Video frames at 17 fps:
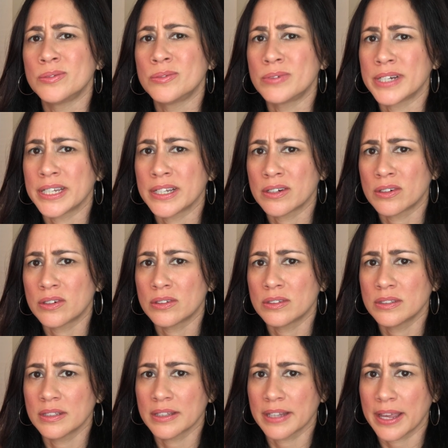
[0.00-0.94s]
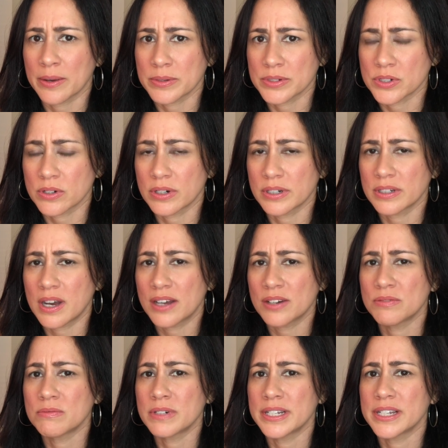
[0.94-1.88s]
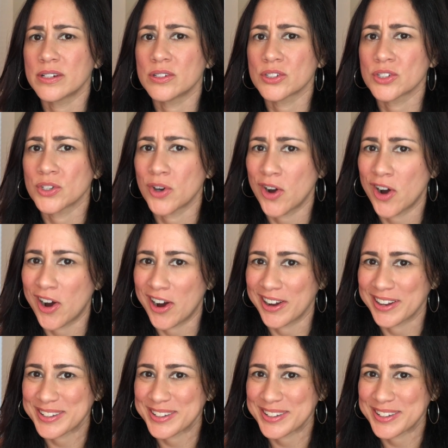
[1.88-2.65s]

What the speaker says: real language or not real talk.